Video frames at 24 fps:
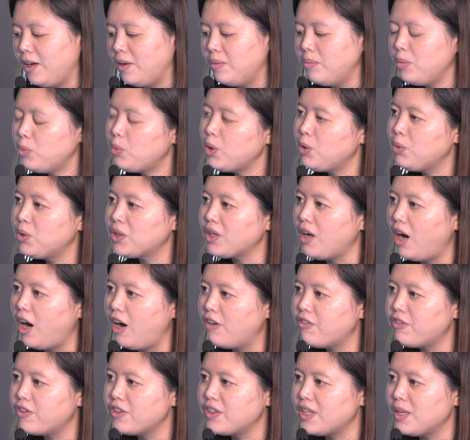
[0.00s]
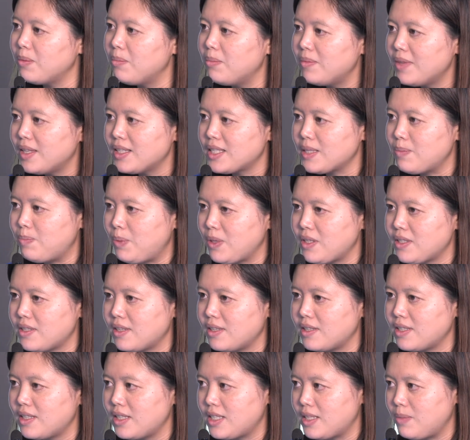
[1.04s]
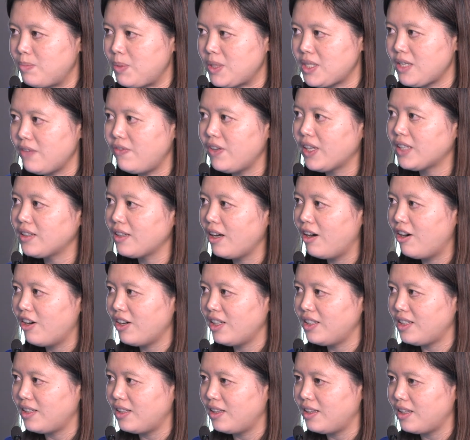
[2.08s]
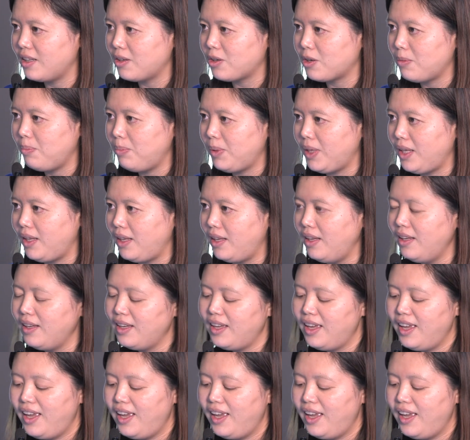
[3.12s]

We would offer them the specific targeted therapy.